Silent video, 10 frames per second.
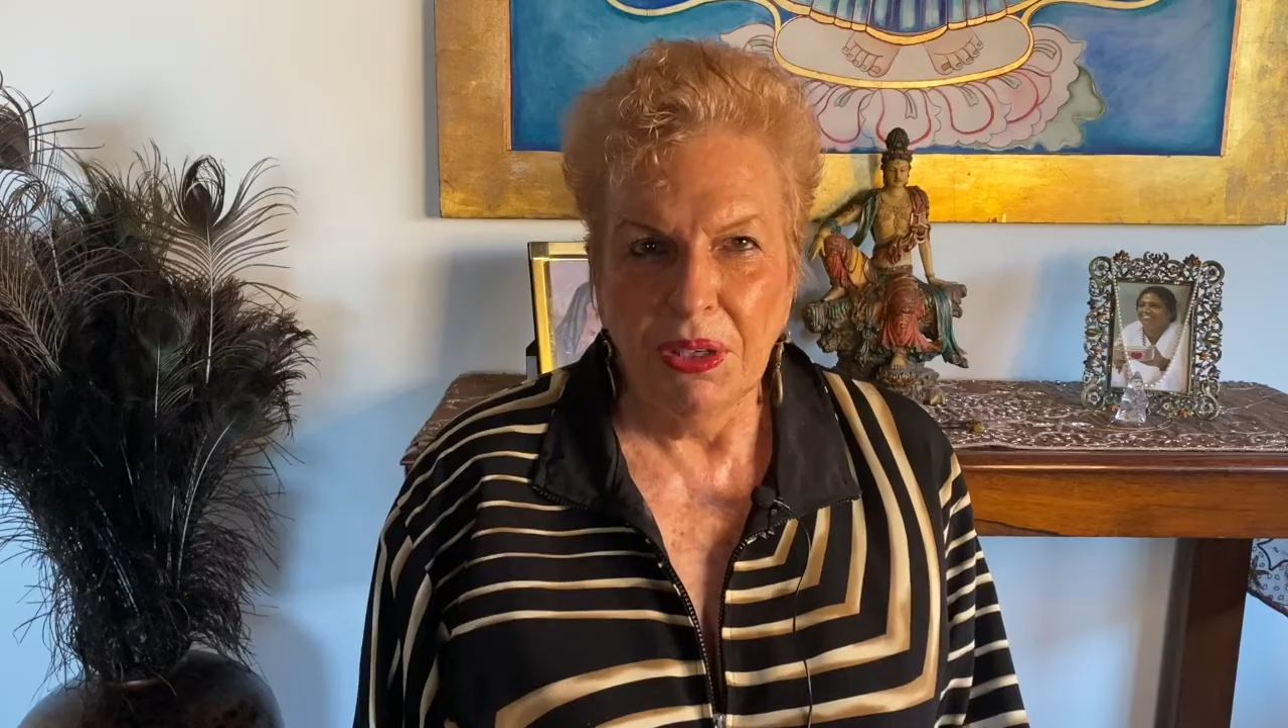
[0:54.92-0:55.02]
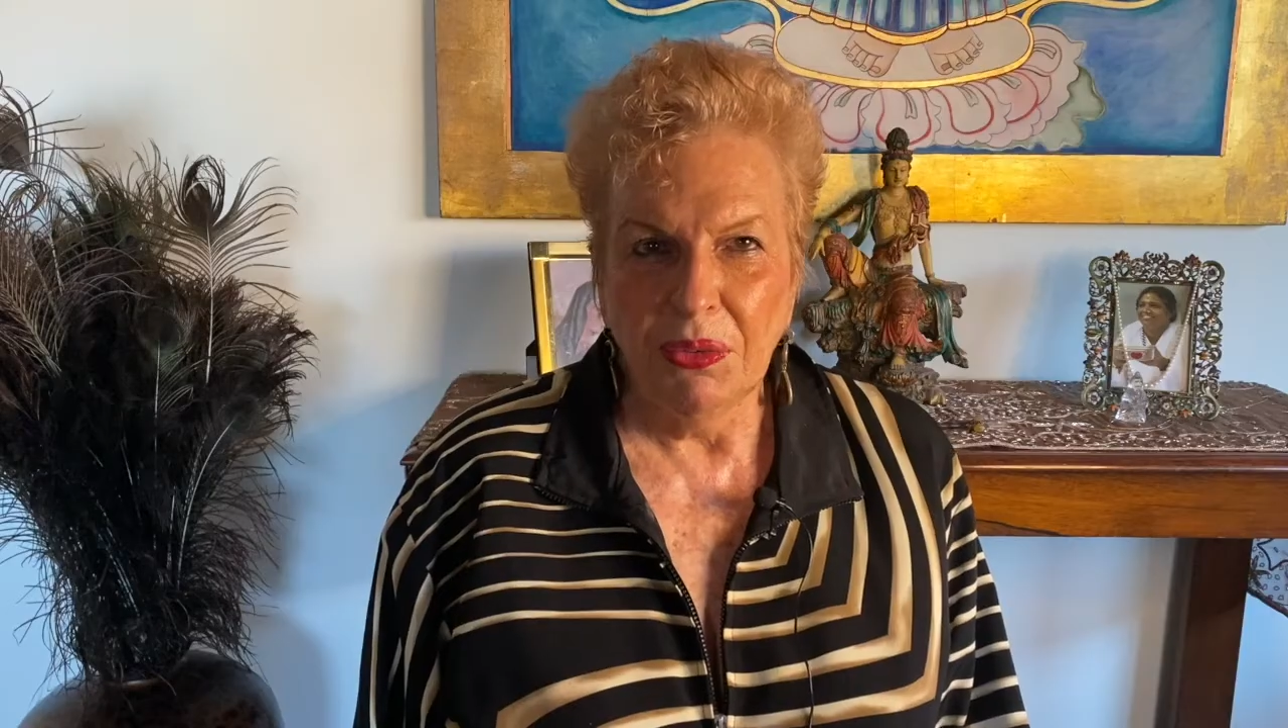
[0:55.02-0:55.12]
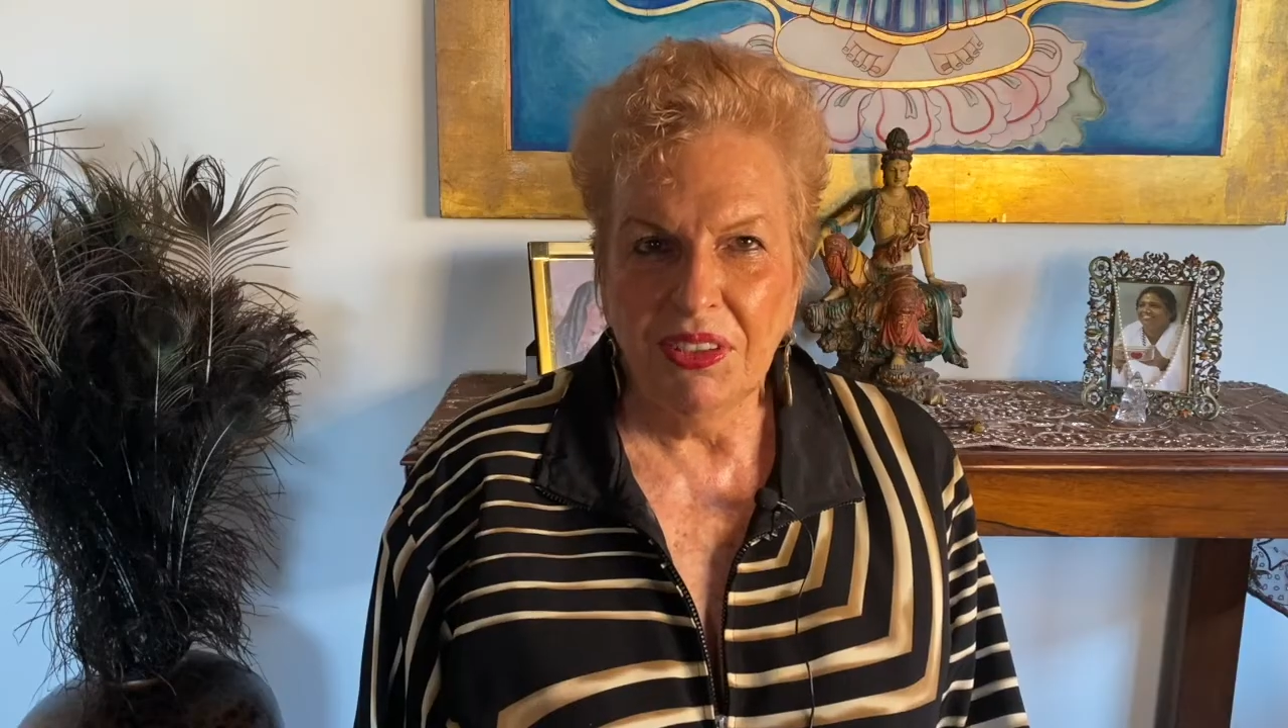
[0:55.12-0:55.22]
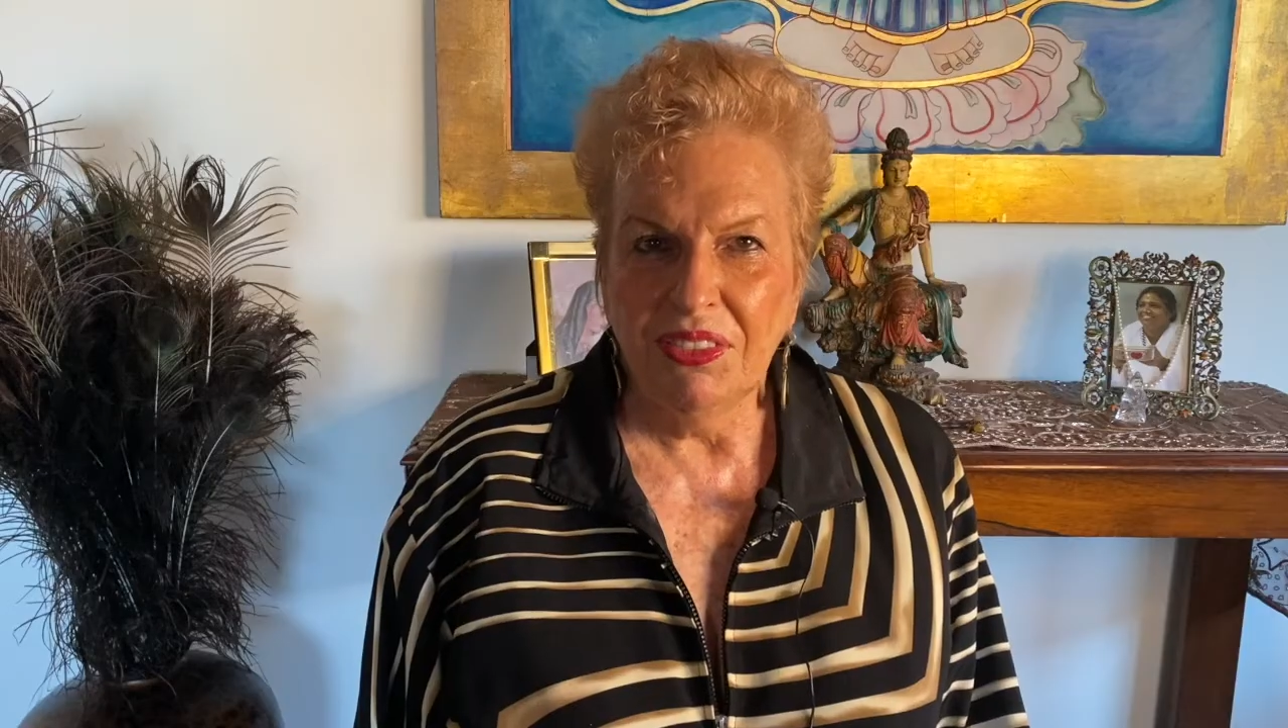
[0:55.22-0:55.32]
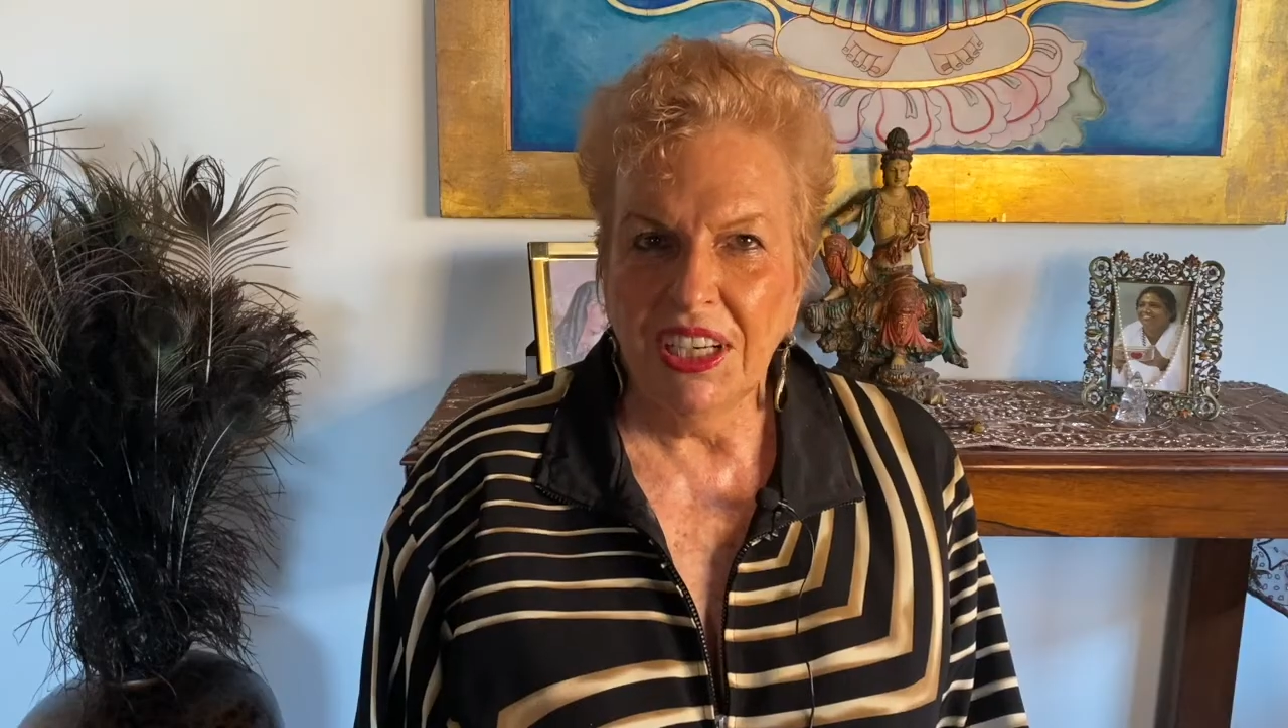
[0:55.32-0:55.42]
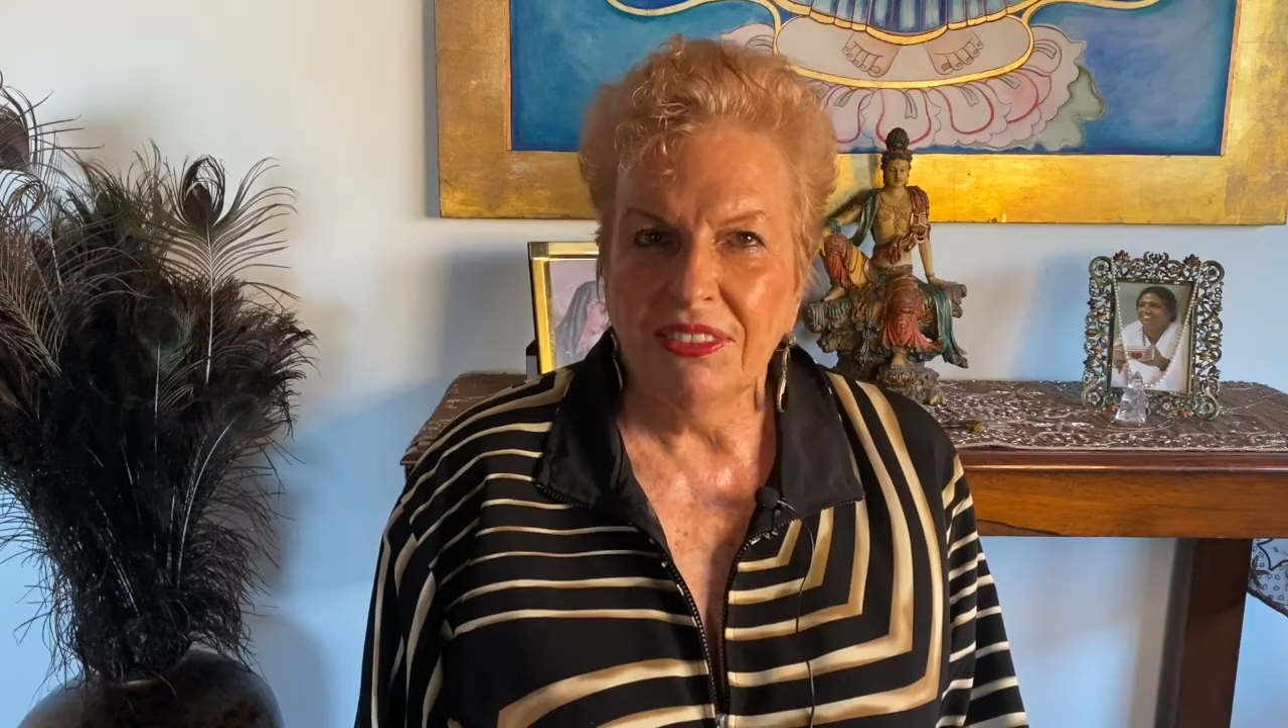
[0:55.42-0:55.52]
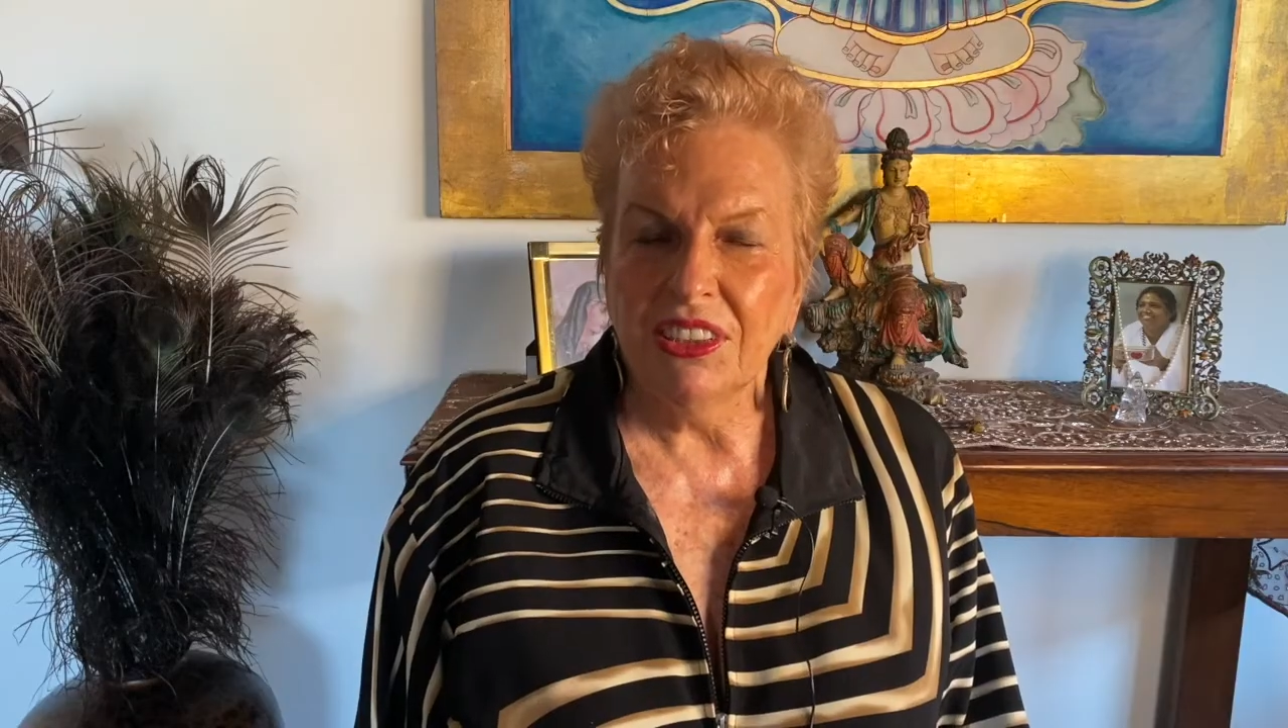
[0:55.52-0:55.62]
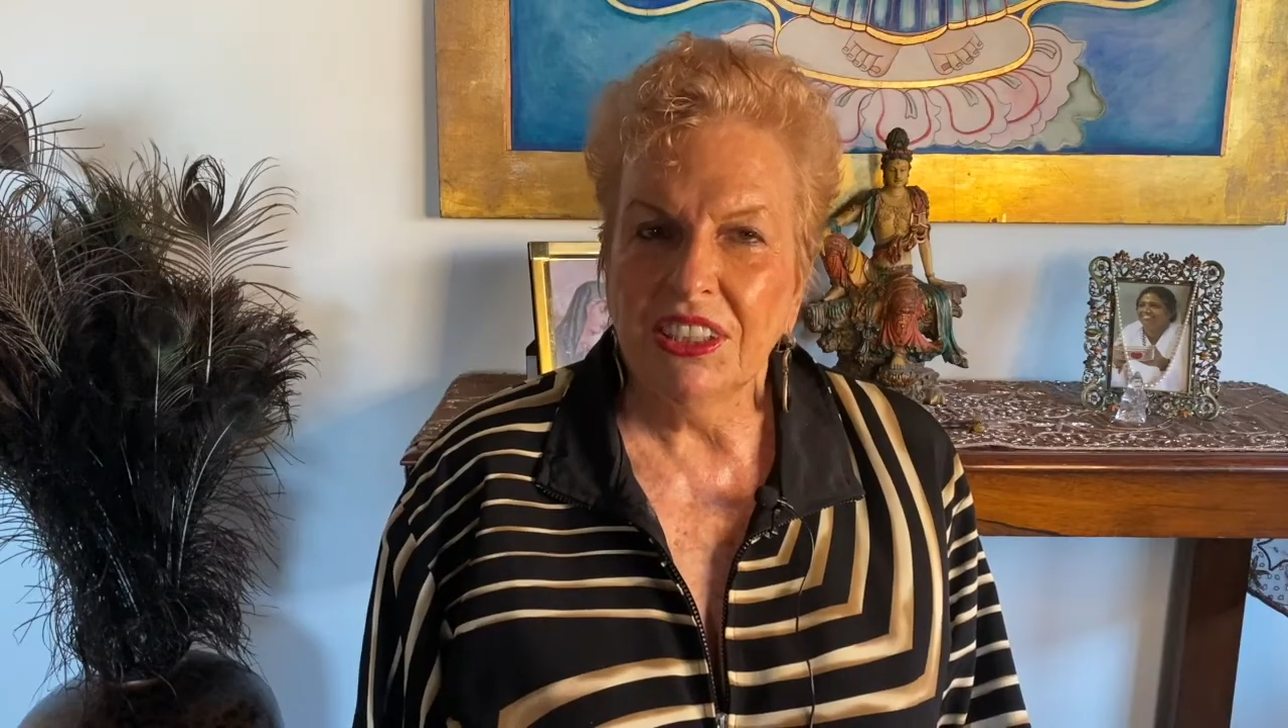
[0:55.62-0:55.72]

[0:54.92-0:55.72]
we've never